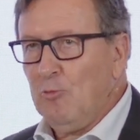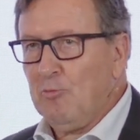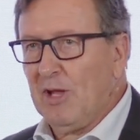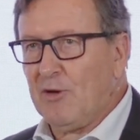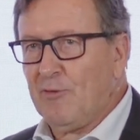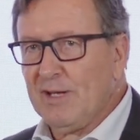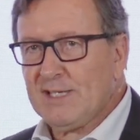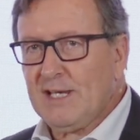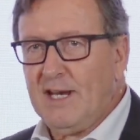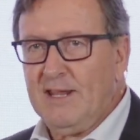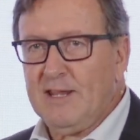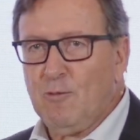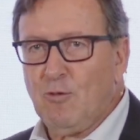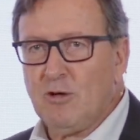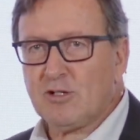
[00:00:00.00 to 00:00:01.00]
But recently
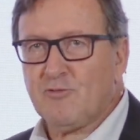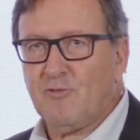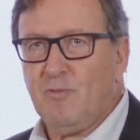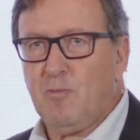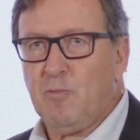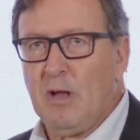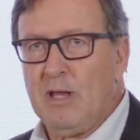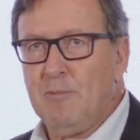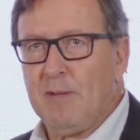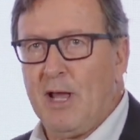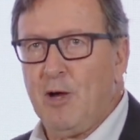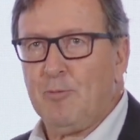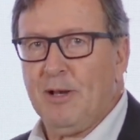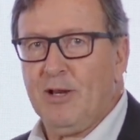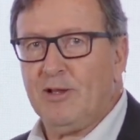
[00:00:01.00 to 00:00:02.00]
there was, in my
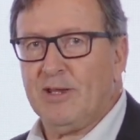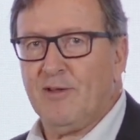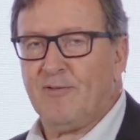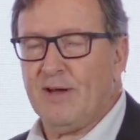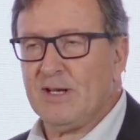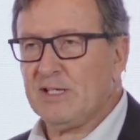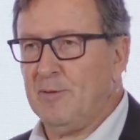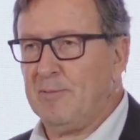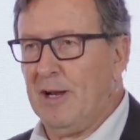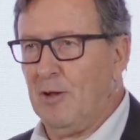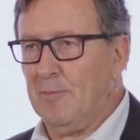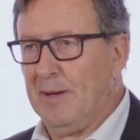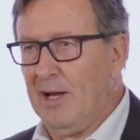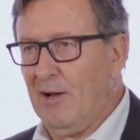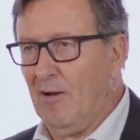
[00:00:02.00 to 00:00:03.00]
opinion, the first
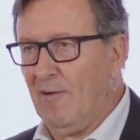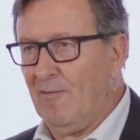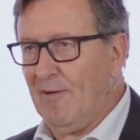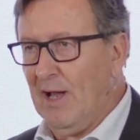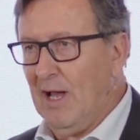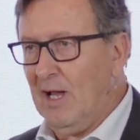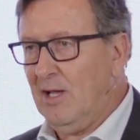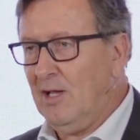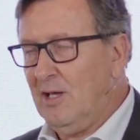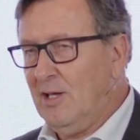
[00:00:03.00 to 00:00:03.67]
development of a